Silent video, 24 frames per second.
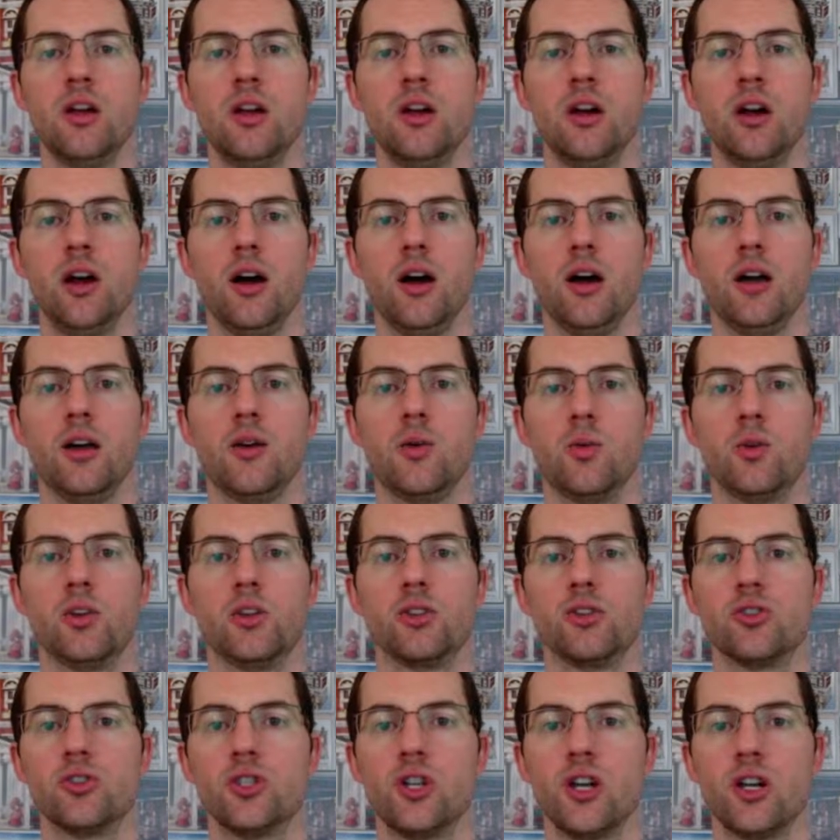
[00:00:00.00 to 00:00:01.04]
when you're
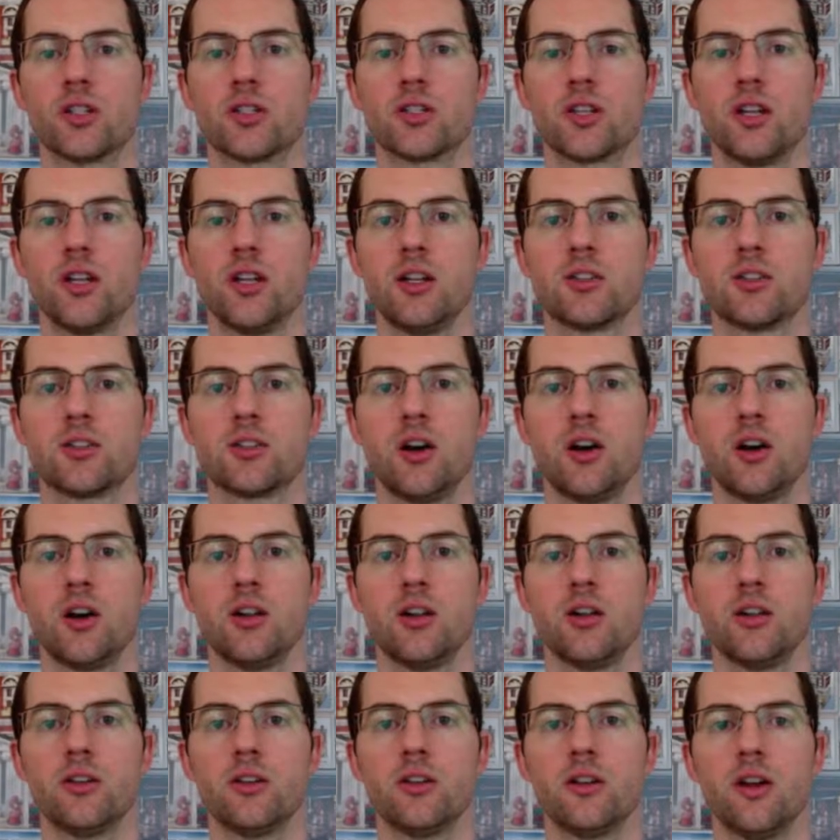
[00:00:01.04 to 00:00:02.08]
just getting
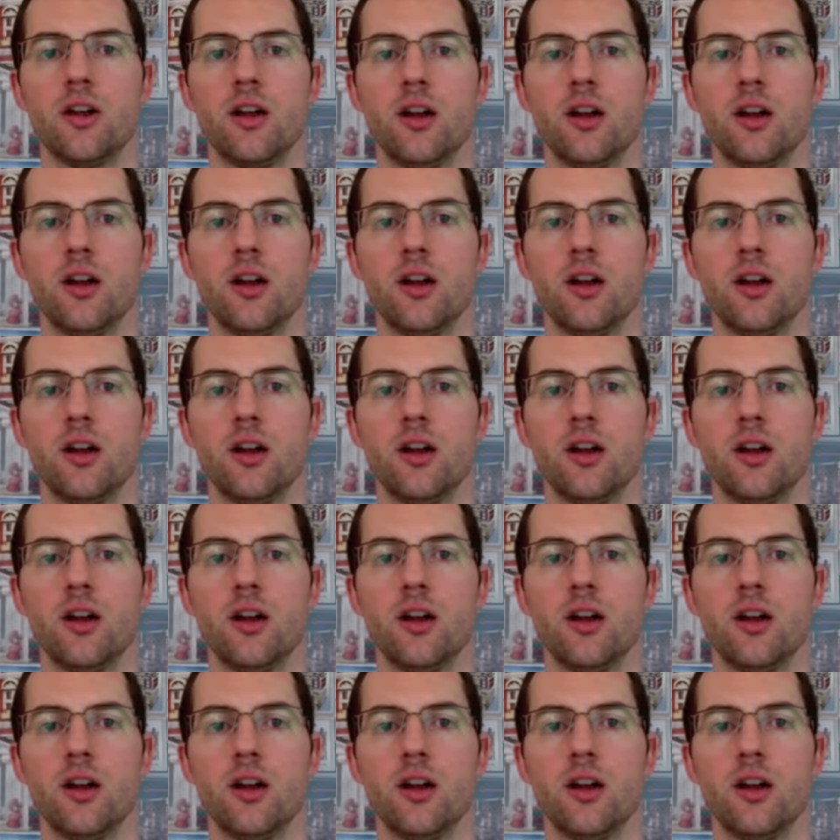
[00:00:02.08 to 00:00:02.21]
started,